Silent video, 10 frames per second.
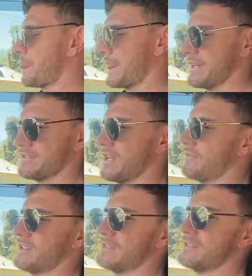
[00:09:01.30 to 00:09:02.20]
there's
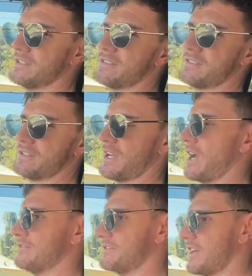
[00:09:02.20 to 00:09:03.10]
nothing that's
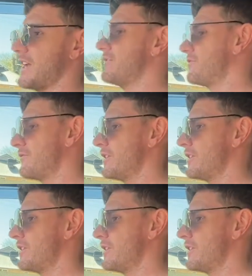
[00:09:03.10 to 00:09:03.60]
unsafe